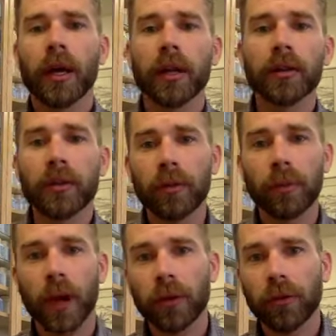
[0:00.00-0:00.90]
Each of those
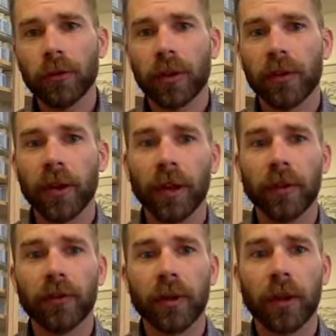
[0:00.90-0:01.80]
bottles
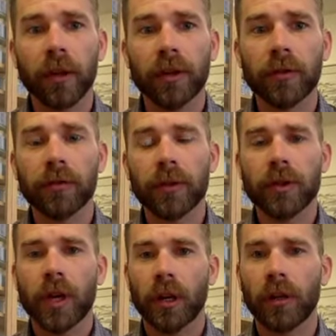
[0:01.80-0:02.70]
contains a different
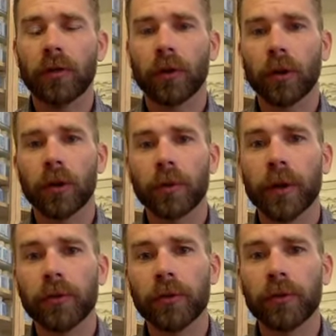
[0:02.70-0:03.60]
Chinese herb. I
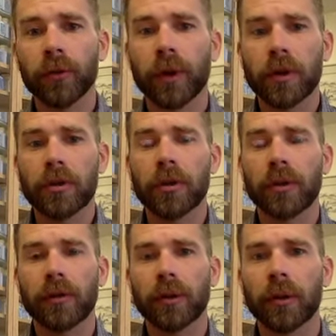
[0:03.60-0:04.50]
have a few hundred
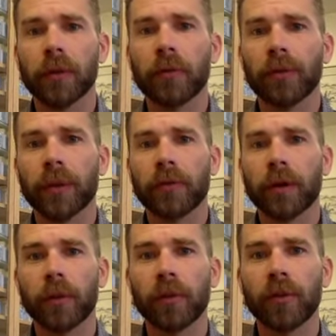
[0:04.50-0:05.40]
different herbs in my
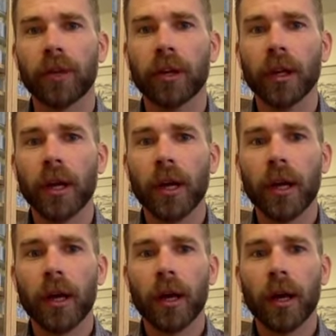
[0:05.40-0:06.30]
pharmacy.
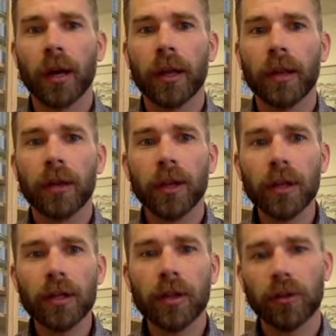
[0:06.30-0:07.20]
And they're
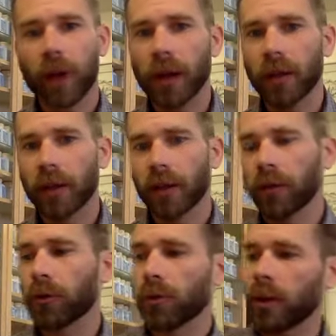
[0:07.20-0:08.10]
each extracted
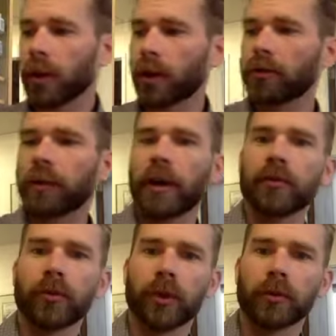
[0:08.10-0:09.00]
into a
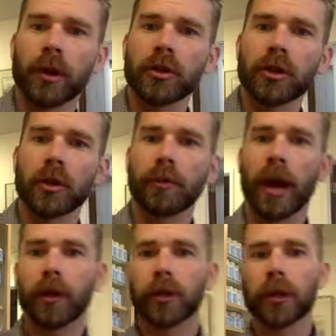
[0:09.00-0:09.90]
5-to-1 ratio
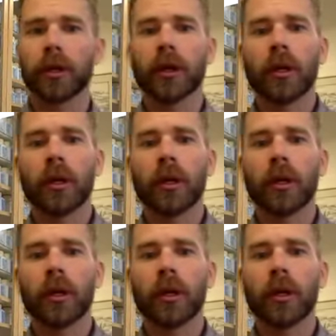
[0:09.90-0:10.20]
powder.